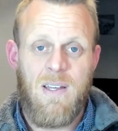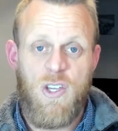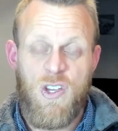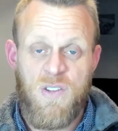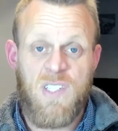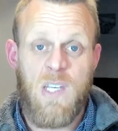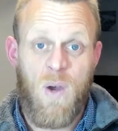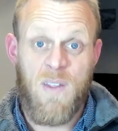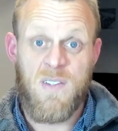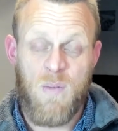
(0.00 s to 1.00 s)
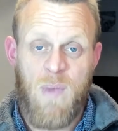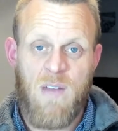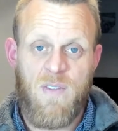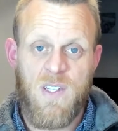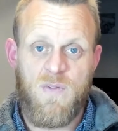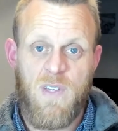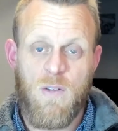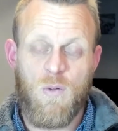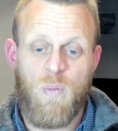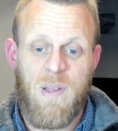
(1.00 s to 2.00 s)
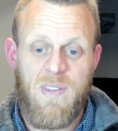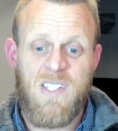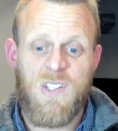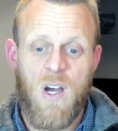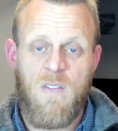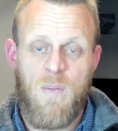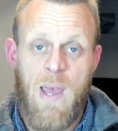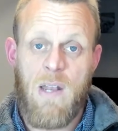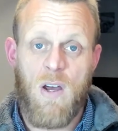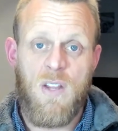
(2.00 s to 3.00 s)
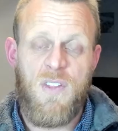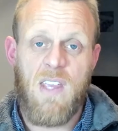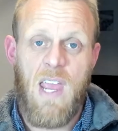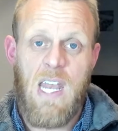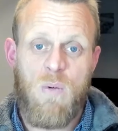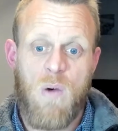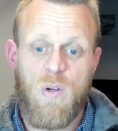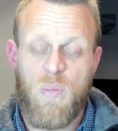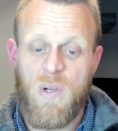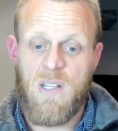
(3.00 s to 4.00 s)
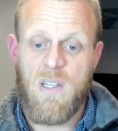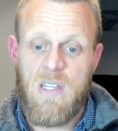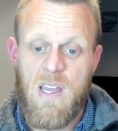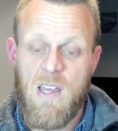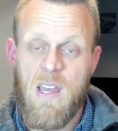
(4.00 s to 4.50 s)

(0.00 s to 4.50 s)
You can see why there's demand for this vehicle. But this kind of demand, I don't think anyone would have predicted their